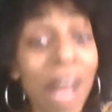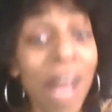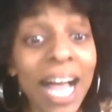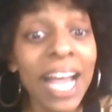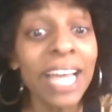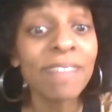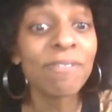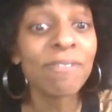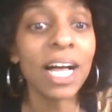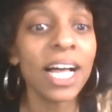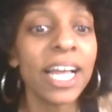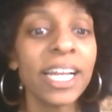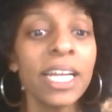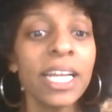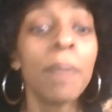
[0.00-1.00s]
fine,
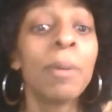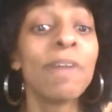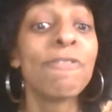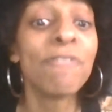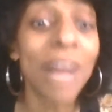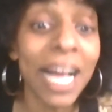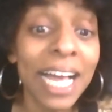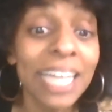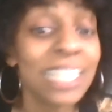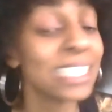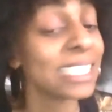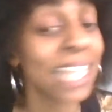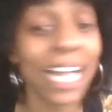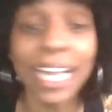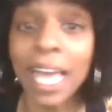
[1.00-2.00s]
fine, but fine
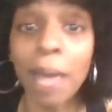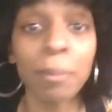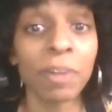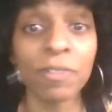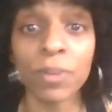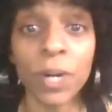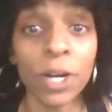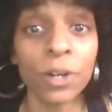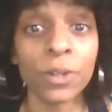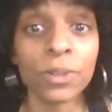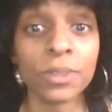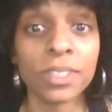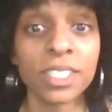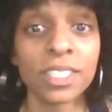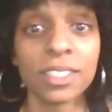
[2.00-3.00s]
is not Game of
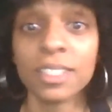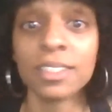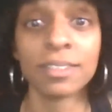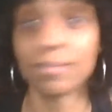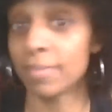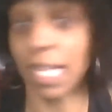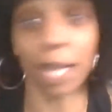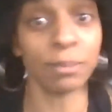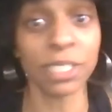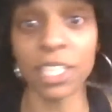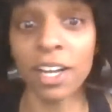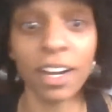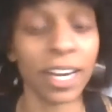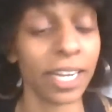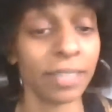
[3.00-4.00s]
Thrones. that's true. I'm
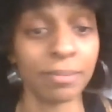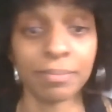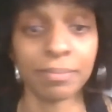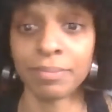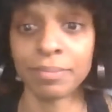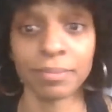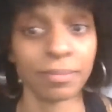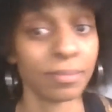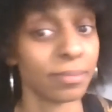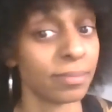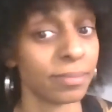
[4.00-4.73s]
sorry. Did y'all